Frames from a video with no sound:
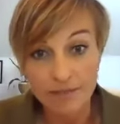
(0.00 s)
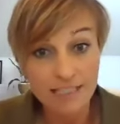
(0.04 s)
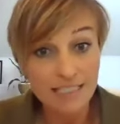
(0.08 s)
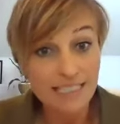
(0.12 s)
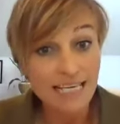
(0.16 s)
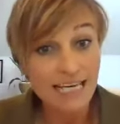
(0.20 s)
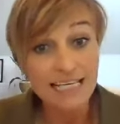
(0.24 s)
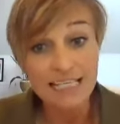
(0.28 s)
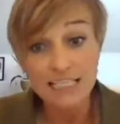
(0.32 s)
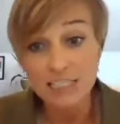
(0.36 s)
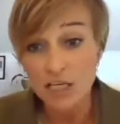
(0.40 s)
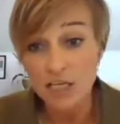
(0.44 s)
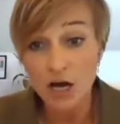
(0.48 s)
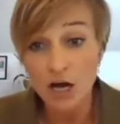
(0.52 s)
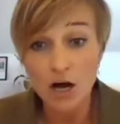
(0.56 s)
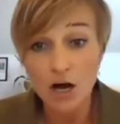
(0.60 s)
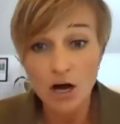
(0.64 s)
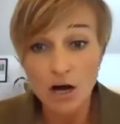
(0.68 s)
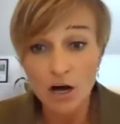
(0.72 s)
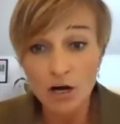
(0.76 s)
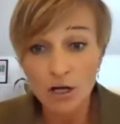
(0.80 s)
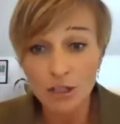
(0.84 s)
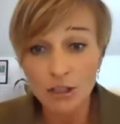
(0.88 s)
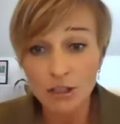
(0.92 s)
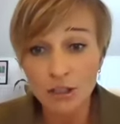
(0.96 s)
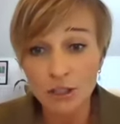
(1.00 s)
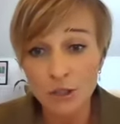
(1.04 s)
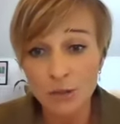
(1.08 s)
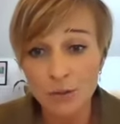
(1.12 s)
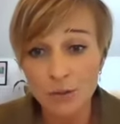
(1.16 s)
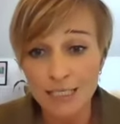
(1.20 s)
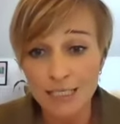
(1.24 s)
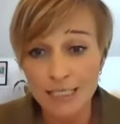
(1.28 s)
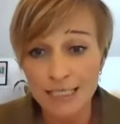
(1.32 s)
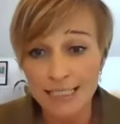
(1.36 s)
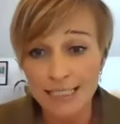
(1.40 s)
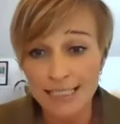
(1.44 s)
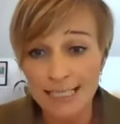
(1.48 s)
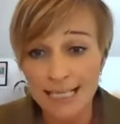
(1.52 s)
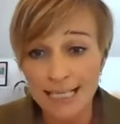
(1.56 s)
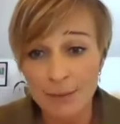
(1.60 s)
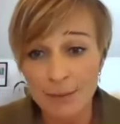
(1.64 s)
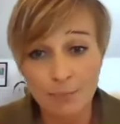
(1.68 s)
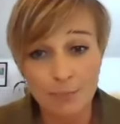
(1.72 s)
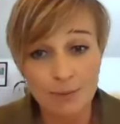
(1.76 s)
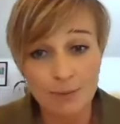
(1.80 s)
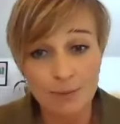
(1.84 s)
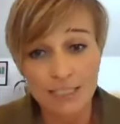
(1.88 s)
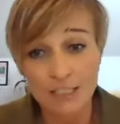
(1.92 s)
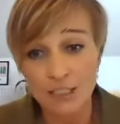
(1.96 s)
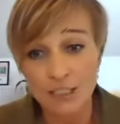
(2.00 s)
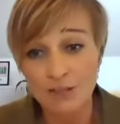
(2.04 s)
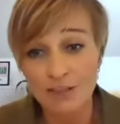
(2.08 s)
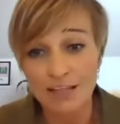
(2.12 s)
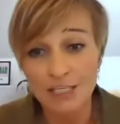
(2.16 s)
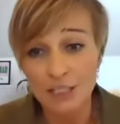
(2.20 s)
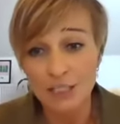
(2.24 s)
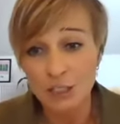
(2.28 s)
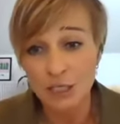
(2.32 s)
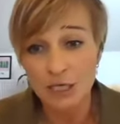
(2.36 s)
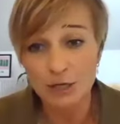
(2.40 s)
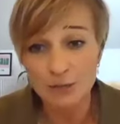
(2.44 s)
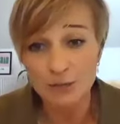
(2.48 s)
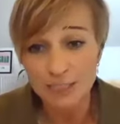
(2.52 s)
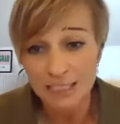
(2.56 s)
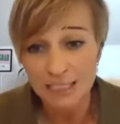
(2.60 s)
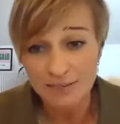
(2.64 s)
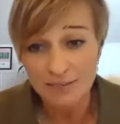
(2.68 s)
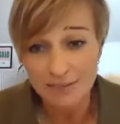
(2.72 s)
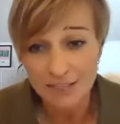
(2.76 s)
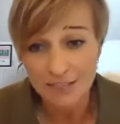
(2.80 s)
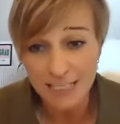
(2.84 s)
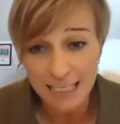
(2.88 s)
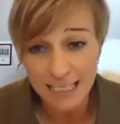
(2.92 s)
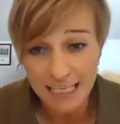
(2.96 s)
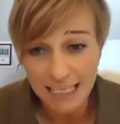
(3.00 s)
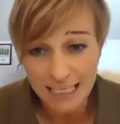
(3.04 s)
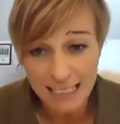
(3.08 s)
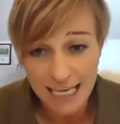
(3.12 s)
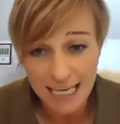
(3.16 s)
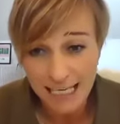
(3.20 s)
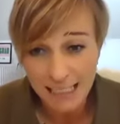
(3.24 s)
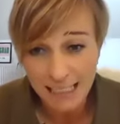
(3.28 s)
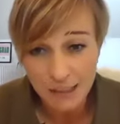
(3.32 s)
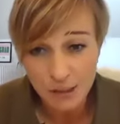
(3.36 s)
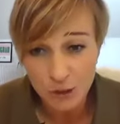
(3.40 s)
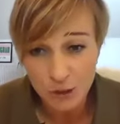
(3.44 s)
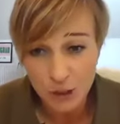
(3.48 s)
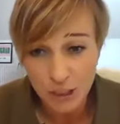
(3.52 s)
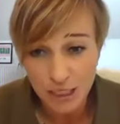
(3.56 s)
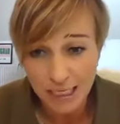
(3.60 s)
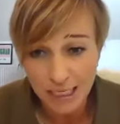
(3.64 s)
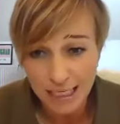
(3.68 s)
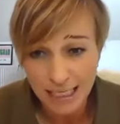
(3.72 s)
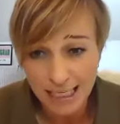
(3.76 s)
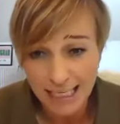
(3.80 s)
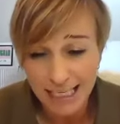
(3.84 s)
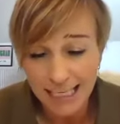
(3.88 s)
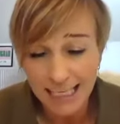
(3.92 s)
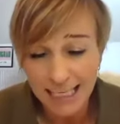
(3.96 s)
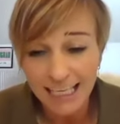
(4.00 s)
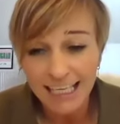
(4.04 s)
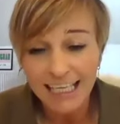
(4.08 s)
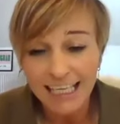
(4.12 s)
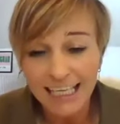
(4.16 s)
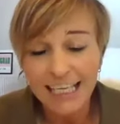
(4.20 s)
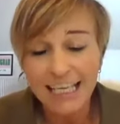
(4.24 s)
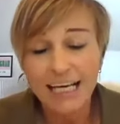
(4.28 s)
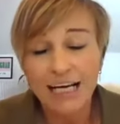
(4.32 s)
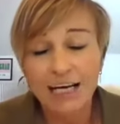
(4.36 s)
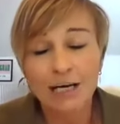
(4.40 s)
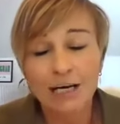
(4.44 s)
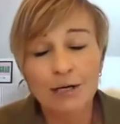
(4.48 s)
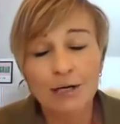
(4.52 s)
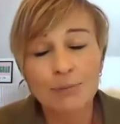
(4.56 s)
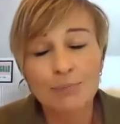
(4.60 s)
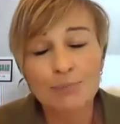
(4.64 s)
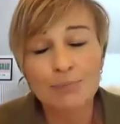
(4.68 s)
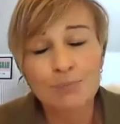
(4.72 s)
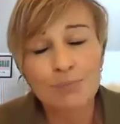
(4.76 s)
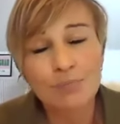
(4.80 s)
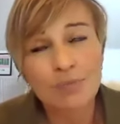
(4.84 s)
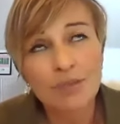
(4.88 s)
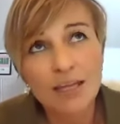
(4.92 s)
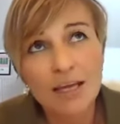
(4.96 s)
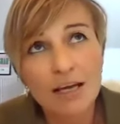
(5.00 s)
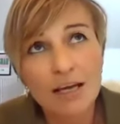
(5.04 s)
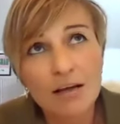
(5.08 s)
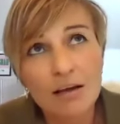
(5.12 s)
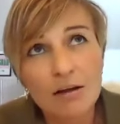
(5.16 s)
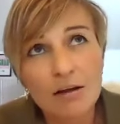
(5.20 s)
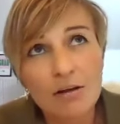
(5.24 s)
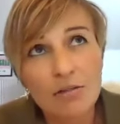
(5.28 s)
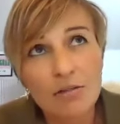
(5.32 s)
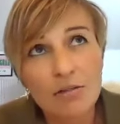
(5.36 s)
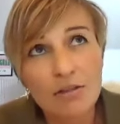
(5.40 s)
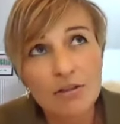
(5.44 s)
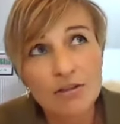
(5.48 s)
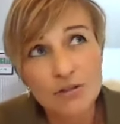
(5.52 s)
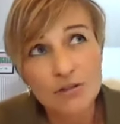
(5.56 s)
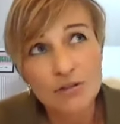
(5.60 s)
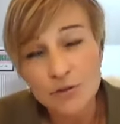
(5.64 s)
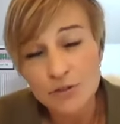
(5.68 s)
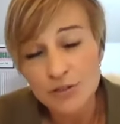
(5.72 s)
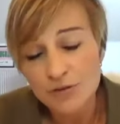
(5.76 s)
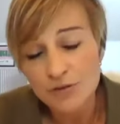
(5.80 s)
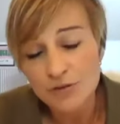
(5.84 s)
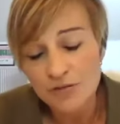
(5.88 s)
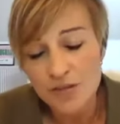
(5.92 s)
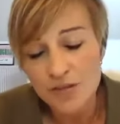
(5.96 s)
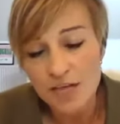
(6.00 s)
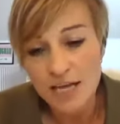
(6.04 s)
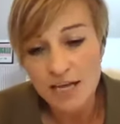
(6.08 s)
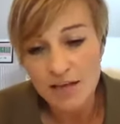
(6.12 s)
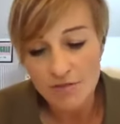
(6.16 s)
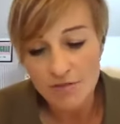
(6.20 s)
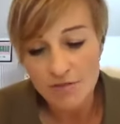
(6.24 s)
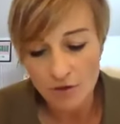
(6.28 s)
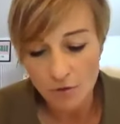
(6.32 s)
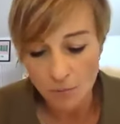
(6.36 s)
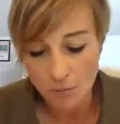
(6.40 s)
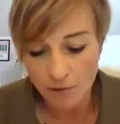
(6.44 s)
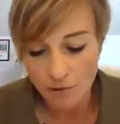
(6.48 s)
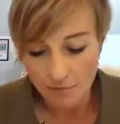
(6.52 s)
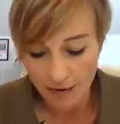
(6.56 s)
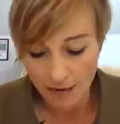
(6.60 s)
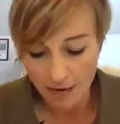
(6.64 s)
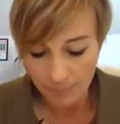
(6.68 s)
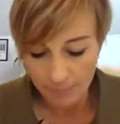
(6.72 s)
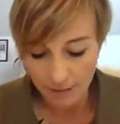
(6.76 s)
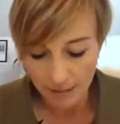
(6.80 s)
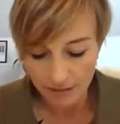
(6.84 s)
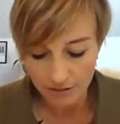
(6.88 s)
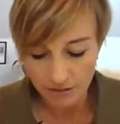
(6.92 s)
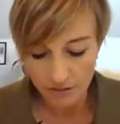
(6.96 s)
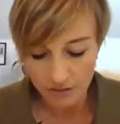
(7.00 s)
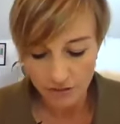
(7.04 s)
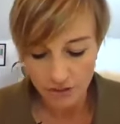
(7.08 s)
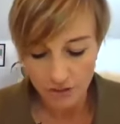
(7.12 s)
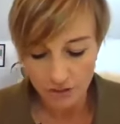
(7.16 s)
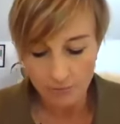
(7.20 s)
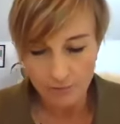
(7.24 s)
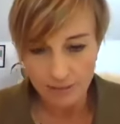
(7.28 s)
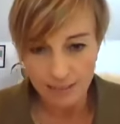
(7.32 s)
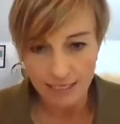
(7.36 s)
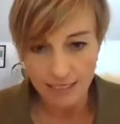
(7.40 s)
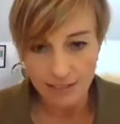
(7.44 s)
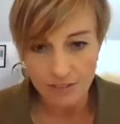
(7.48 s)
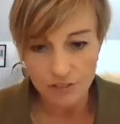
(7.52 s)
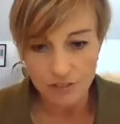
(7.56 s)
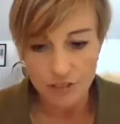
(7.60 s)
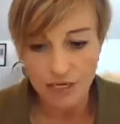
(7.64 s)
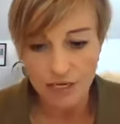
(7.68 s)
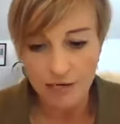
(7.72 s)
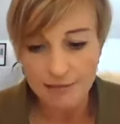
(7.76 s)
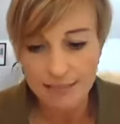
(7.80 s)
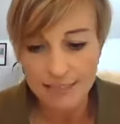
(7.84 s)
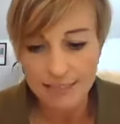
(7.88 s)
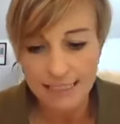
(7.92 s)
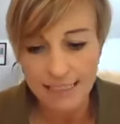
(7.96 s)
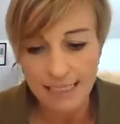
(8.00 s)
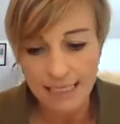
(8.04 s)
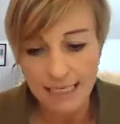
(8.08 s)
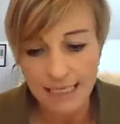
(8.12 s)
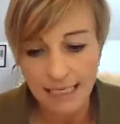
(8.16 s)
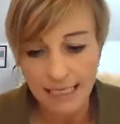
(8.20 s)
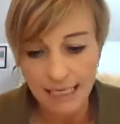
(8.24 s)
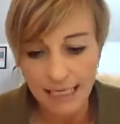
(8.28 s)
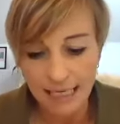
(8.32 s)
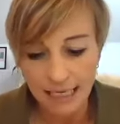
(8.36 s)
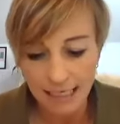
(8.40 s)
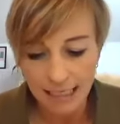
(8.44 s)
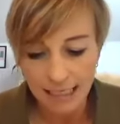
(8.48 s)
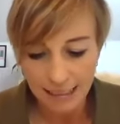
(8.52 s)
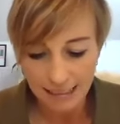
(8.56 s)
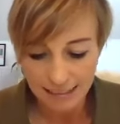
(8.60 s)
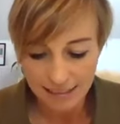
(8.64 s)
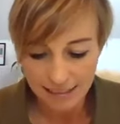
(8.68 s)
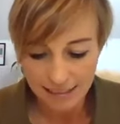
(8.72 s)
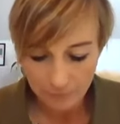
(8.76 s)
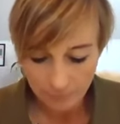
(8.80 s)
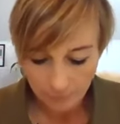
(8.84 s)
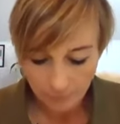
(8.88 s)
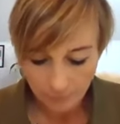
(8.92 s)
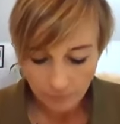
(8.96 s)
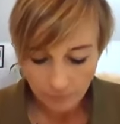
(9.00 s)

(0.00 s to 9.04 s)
take to heart and use it as potentially their charity of the year next year. The sort of thing that we're aiming to do with that charity is,